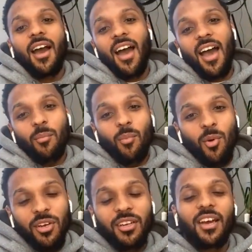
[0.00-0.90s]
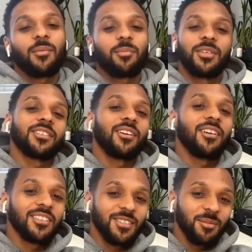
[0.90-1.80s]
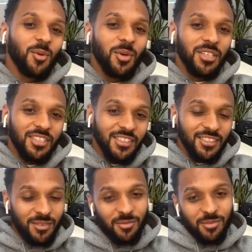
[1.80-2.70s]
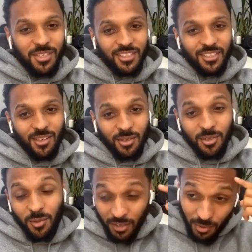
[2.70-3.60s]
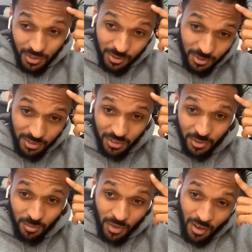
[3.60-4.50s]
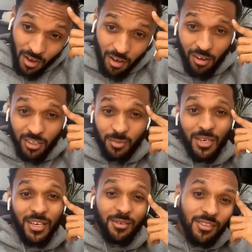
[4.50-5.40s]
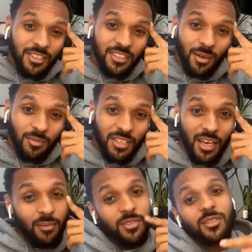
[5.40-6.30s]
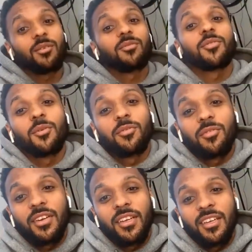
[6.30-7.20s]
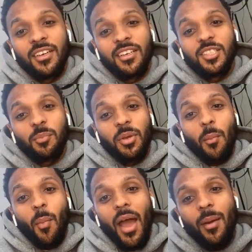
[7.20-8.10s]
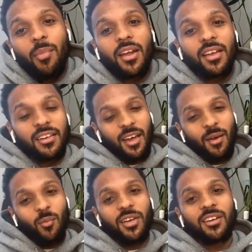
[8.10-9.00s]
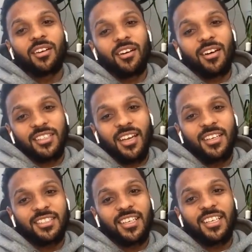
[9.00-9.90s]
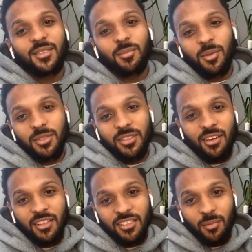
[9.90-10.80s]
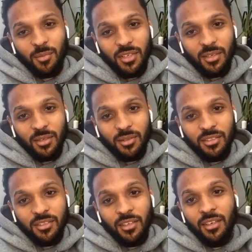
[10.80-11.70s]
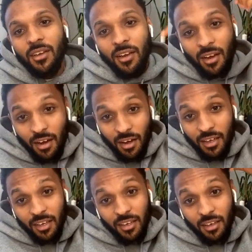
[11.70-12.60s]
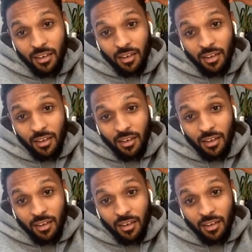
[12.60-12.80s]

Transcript: I'm more than happy to answer some questions and freestyle. So I know I do some Ask Me Anything sometimes, so feel free to pick my brain and we're going to ask Kazzy as opposed to ask somebody else. Okay,